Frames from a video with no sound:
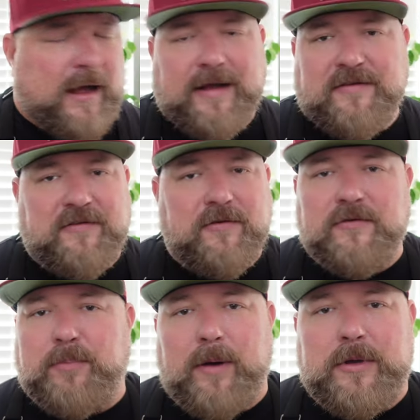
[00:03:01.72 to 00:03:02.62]
I just use
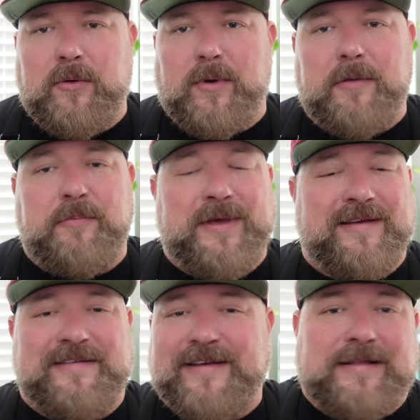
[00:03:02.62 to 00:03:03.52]
barbecue rubs
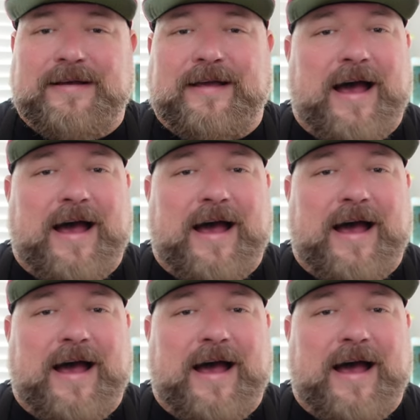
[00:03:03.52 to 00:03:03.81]
because, look,